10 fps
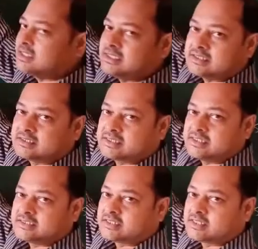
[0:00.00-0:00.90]
c
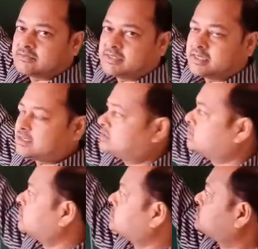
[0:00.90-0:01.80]
is a term
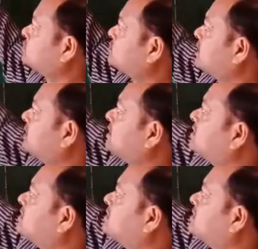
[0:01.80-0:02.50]
here. So together